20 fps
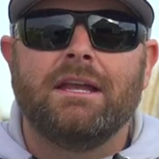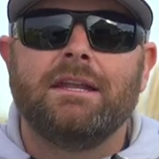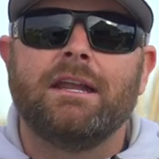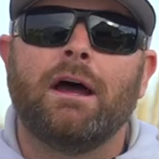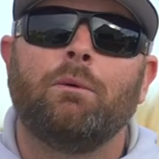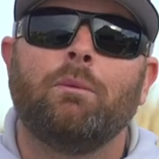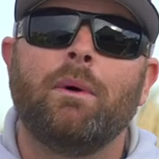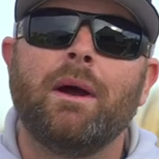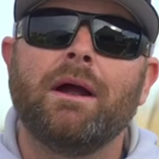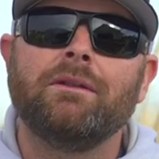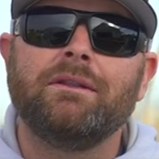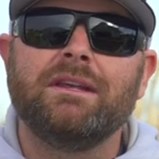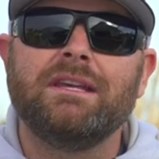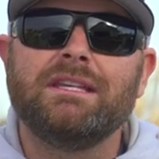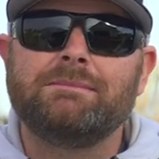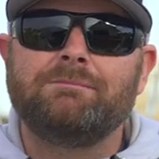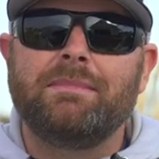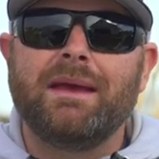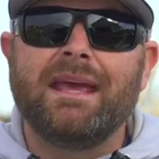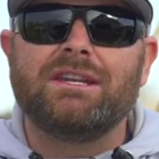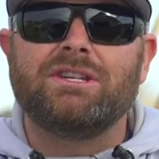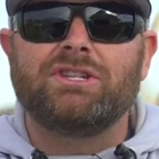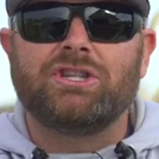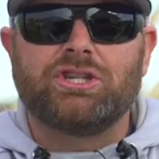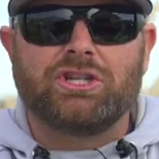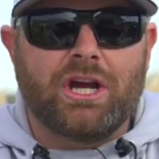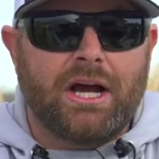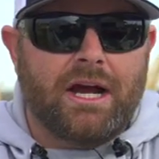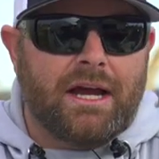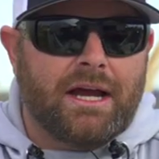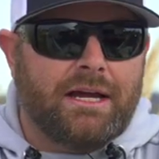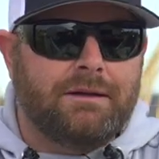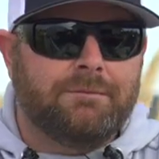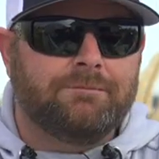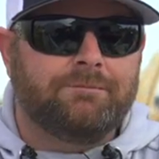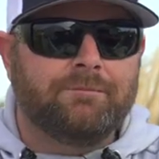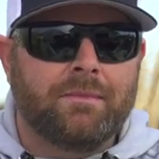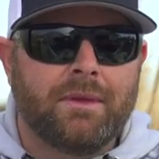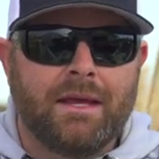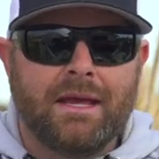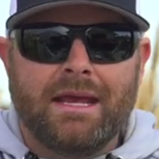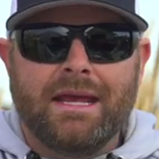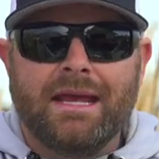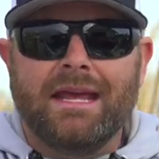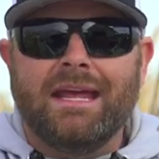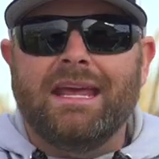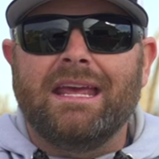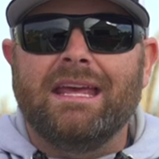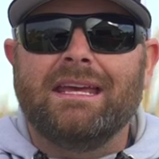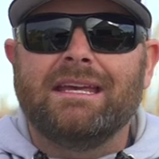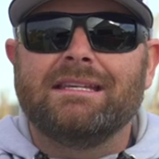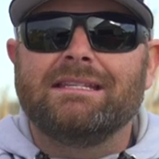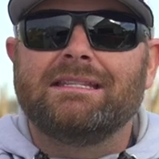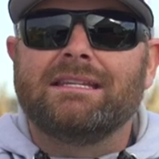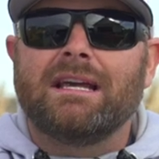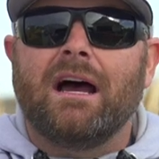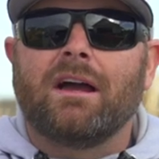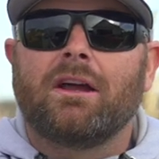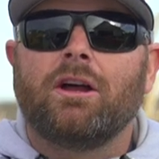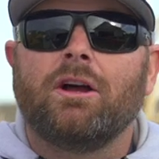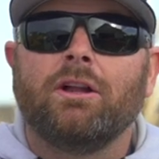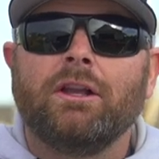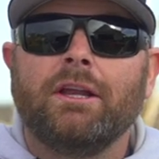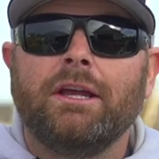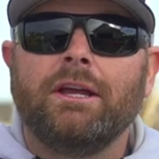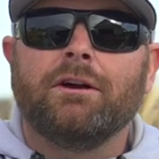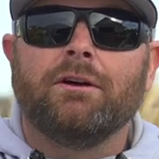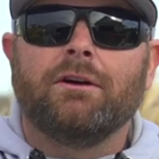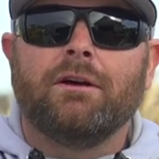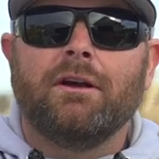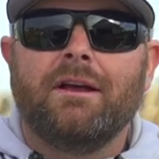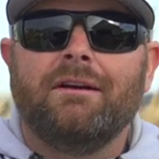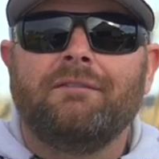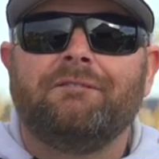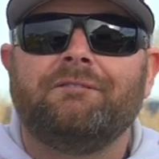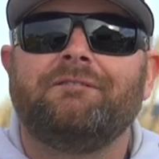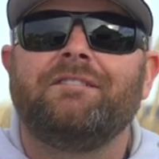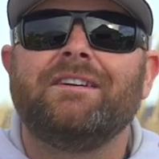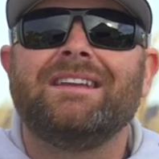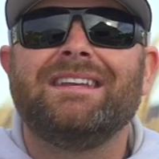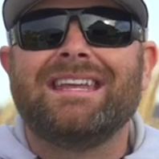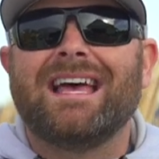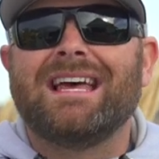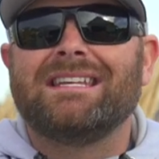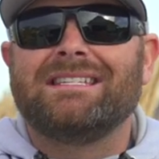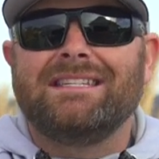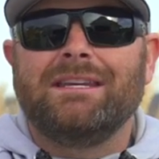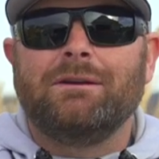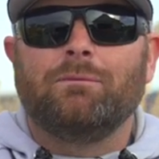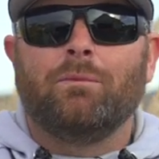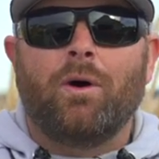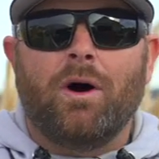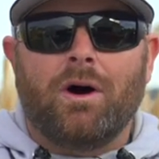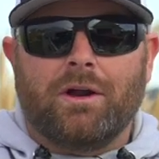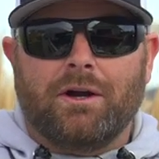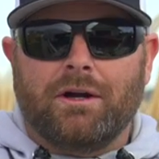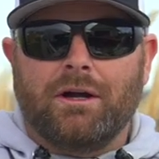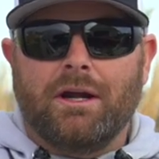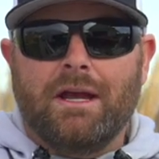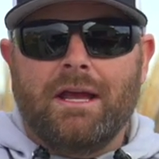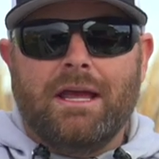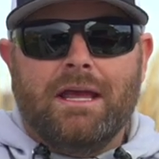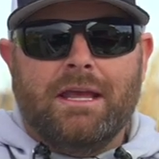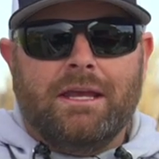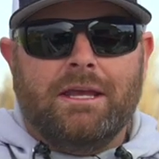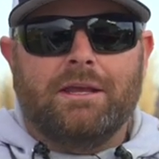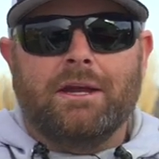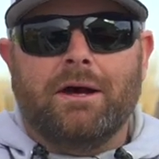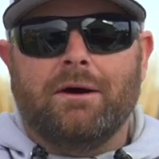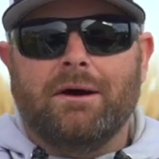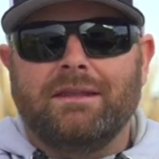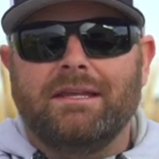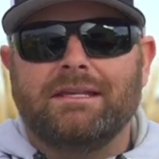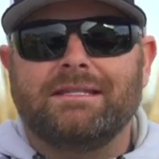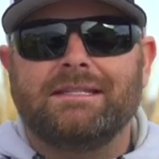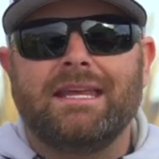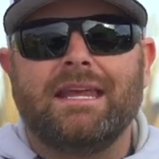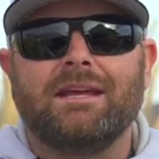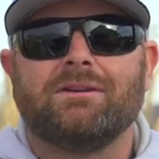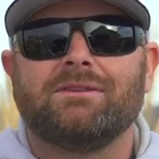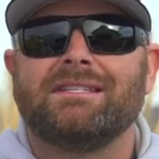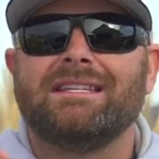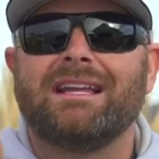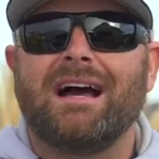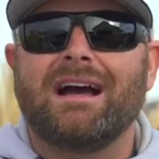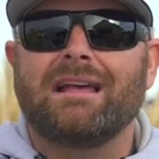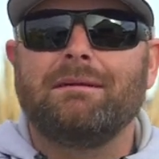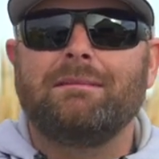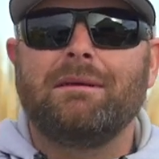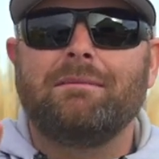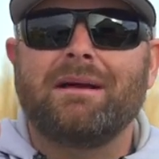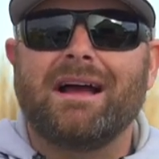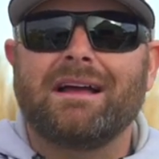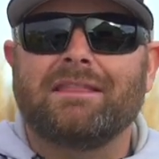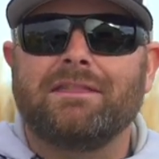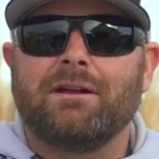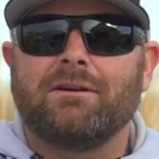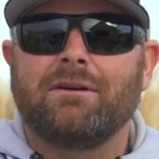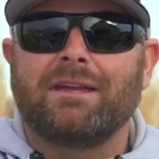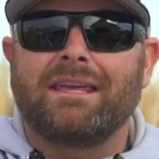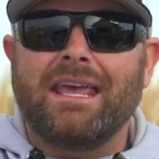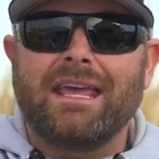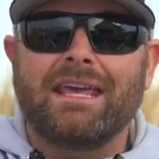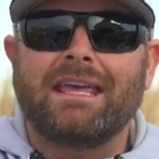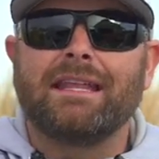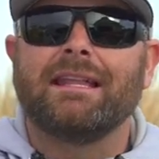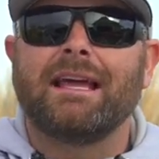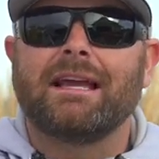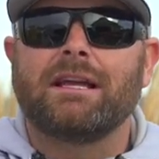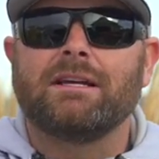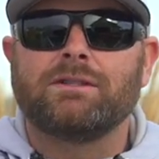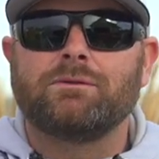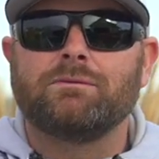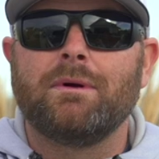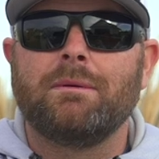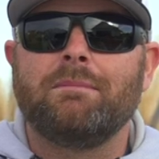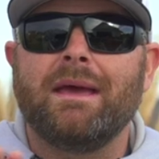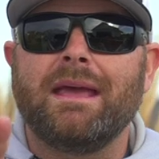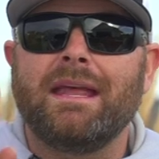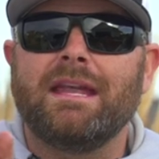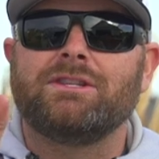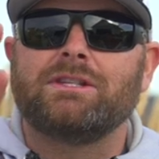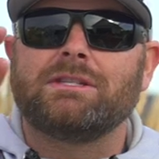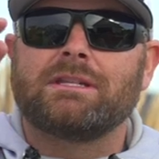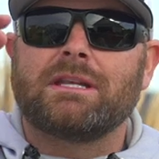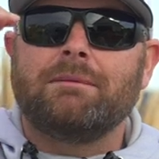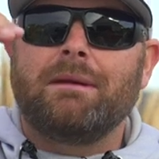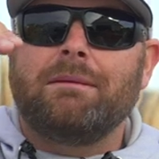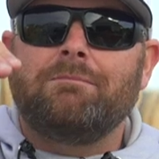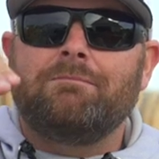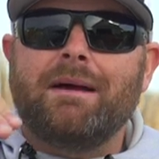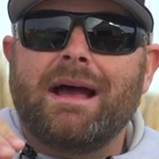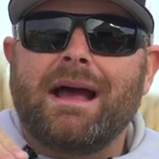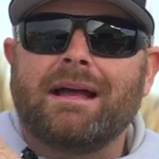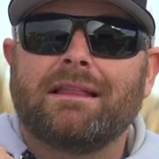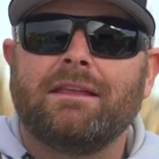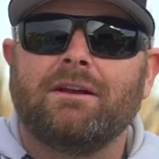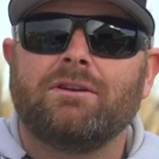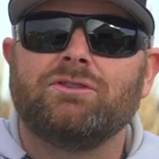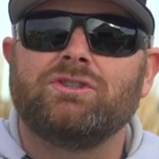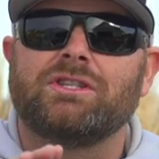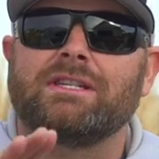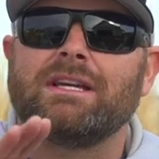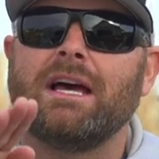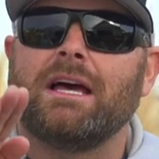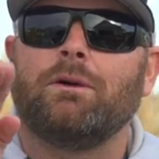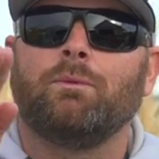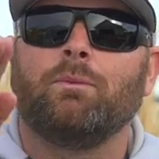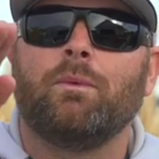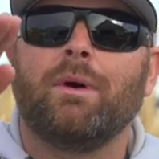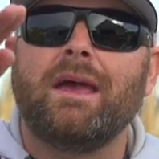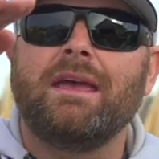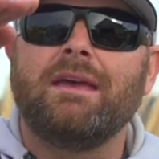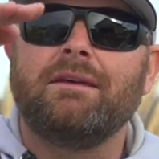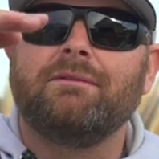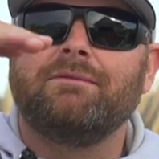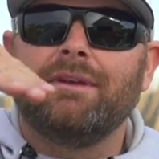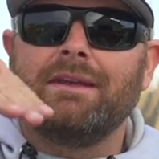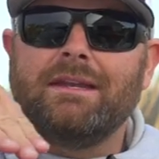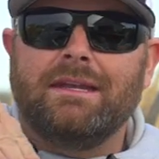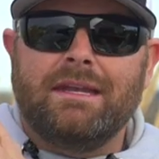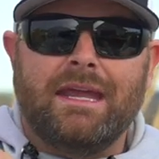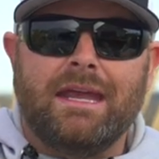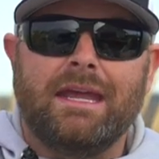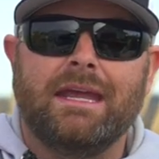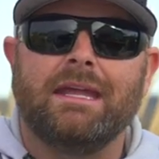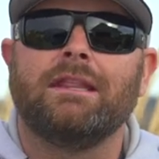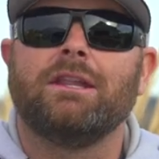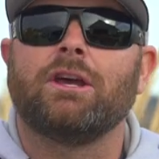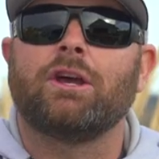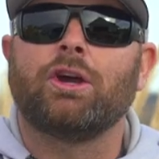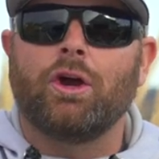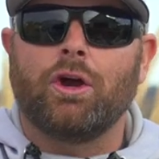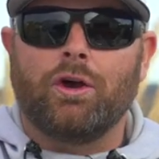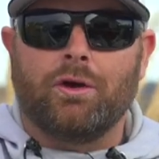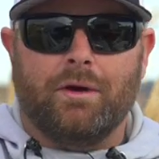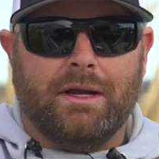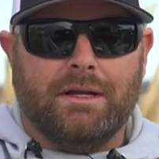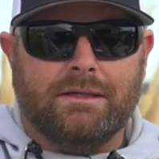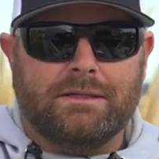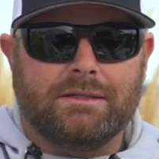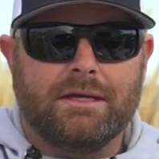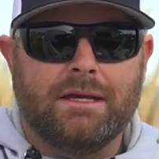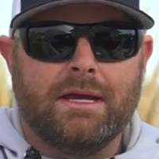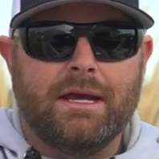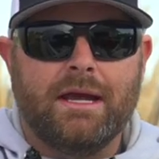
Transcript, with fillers: Now, where these baits shine is uh, clear, finessey water. You know, this tail's not going to be back there kicking like a swim bait. It's just going to be back there just kind of waving in the current.